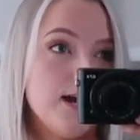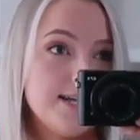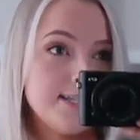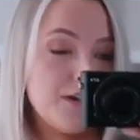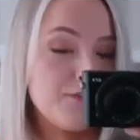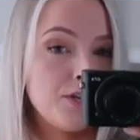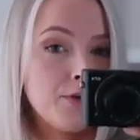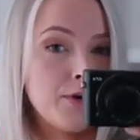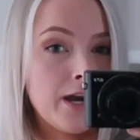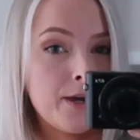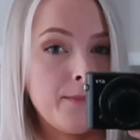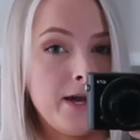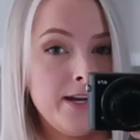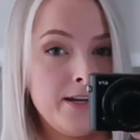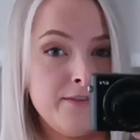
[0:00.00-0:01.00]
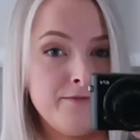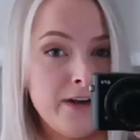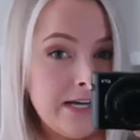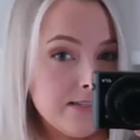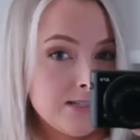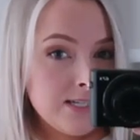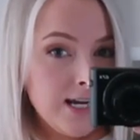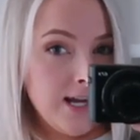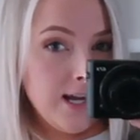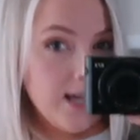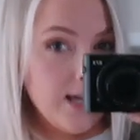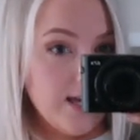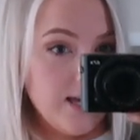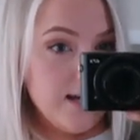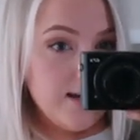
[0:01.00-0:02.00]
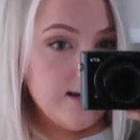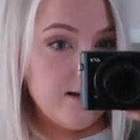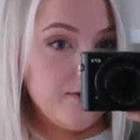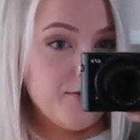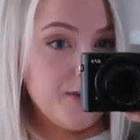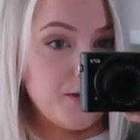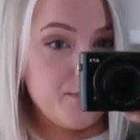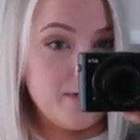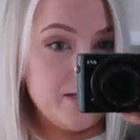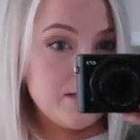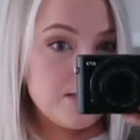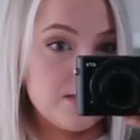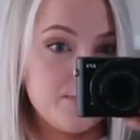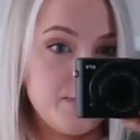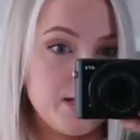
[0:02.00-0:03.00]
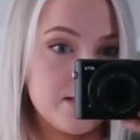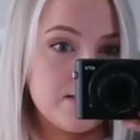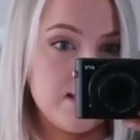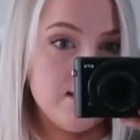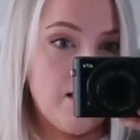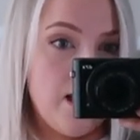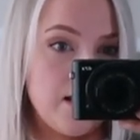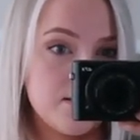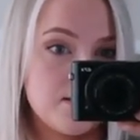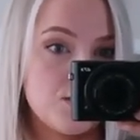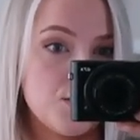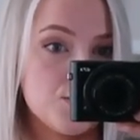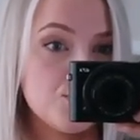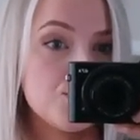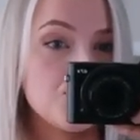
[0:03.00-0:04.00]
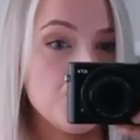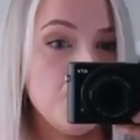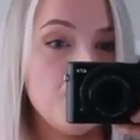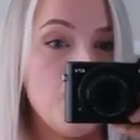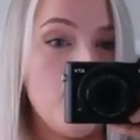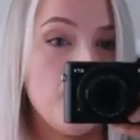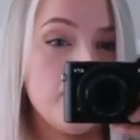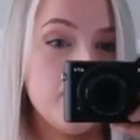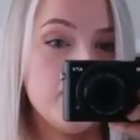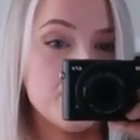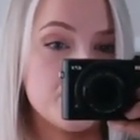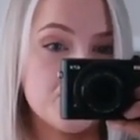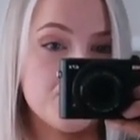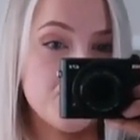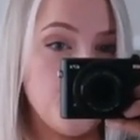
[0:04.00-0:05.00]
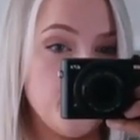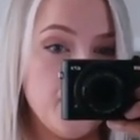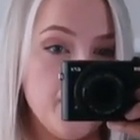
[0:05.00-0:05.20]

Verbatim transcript: I definitely recommend investing in their pieces because they last so long and they're so